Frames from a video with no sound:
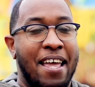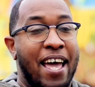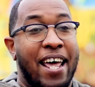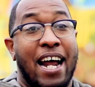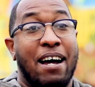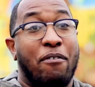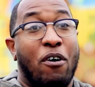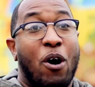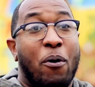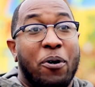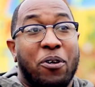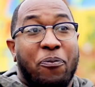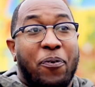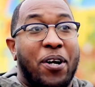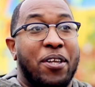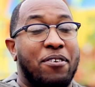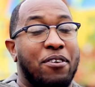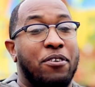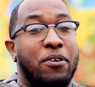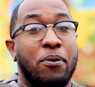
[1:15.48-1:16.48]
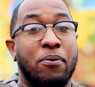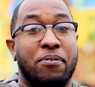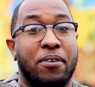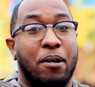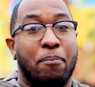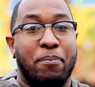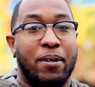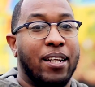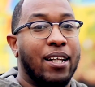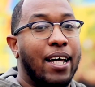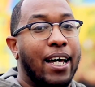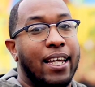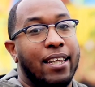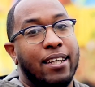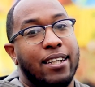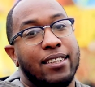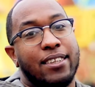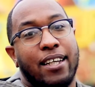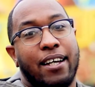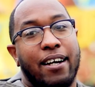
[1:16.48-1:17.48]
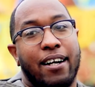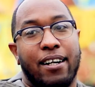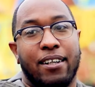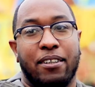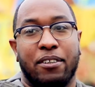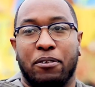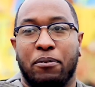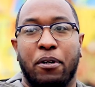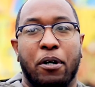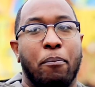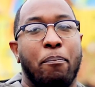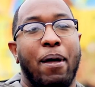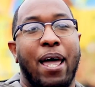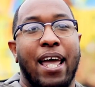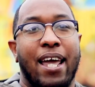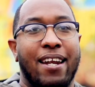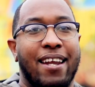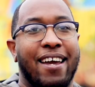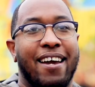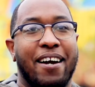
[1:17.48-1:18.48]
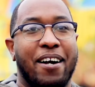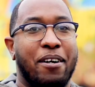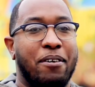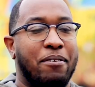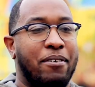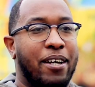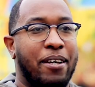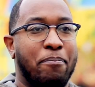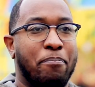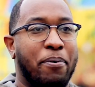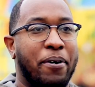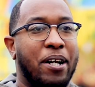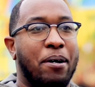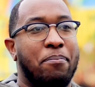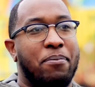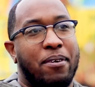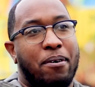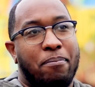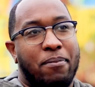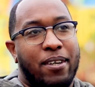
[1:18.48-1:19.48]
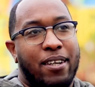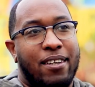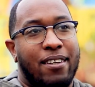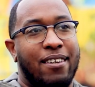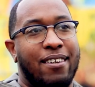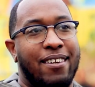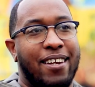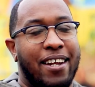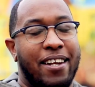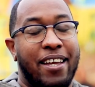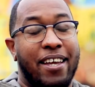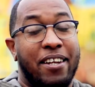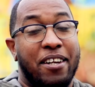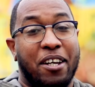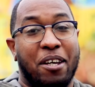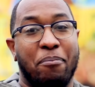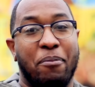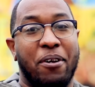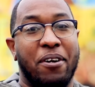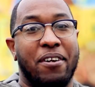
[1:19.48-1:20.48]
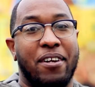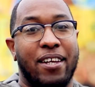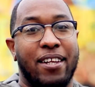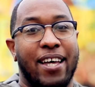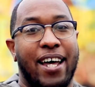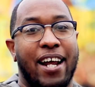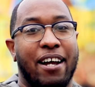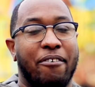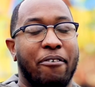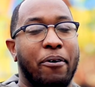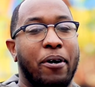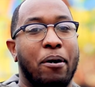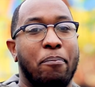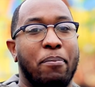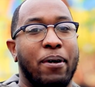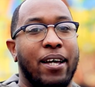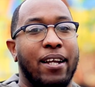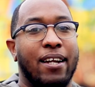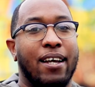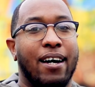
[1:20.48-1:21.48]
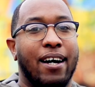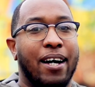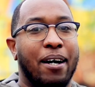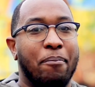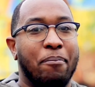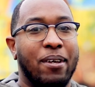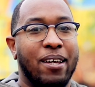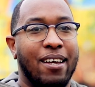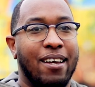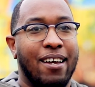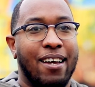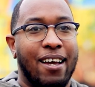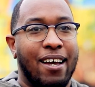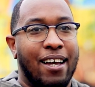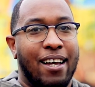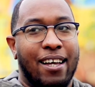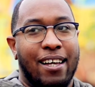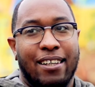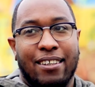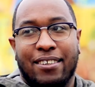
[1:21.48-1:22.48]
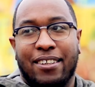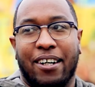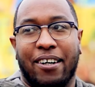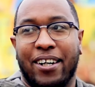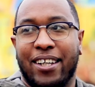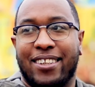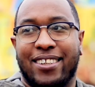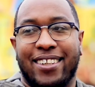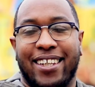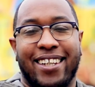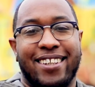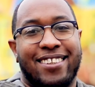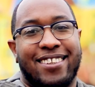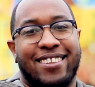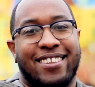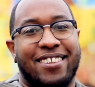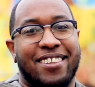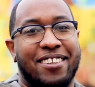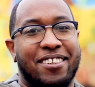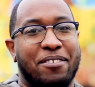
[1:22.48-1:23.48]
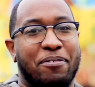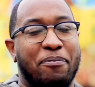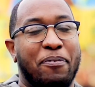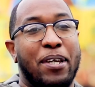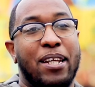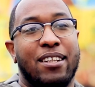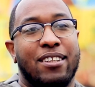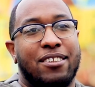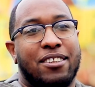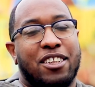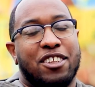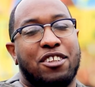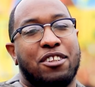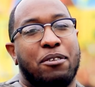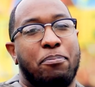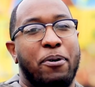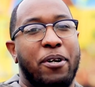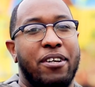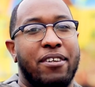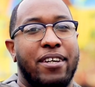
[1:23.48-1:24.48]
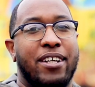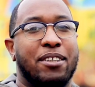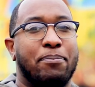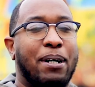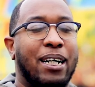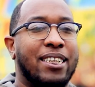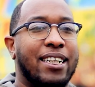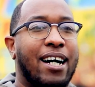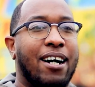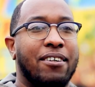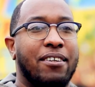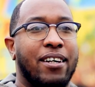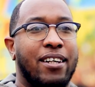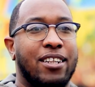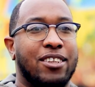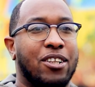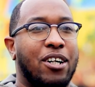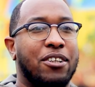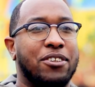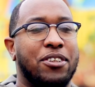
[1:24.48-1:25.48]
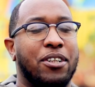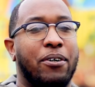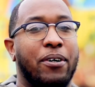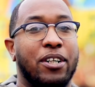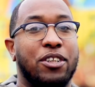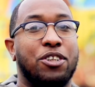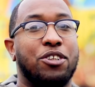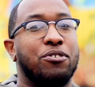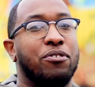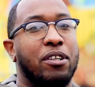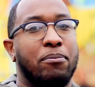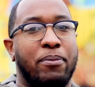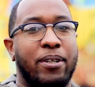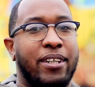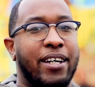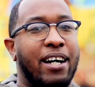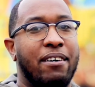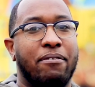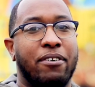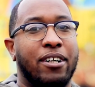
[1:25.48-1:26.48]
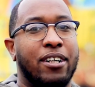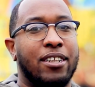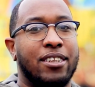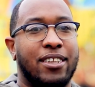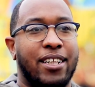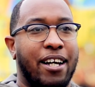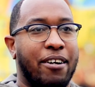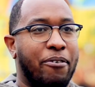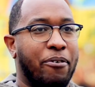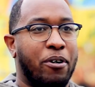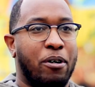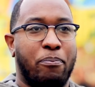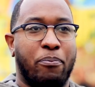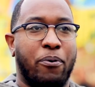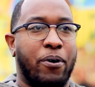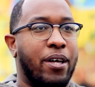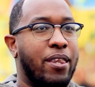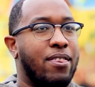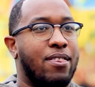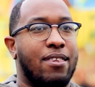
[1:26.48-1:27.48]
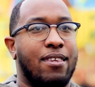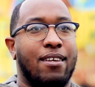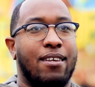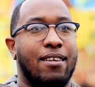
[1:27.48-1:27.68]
And I've always wanted to do something like this here, you know, paint here and put up something in the community that I grew up in. So it's this community is my childhood. It's also extremely diverse. I grew up with